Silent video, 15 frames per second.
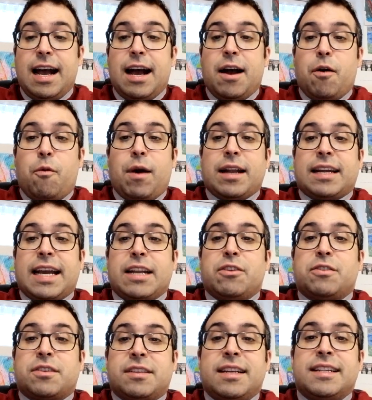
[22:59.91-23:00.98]
one cannot
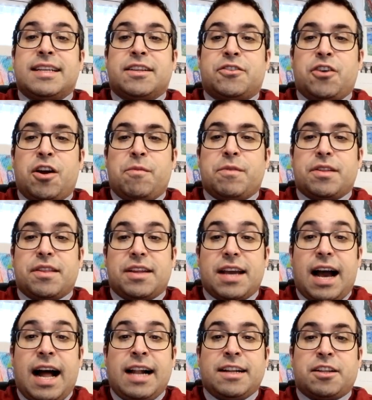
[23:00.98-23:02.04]
still determine the
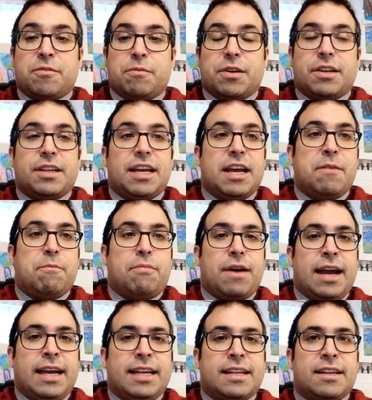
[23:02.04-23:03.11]
ultimate
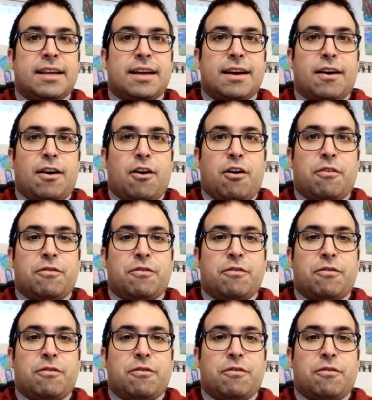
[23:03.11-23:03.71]
impact of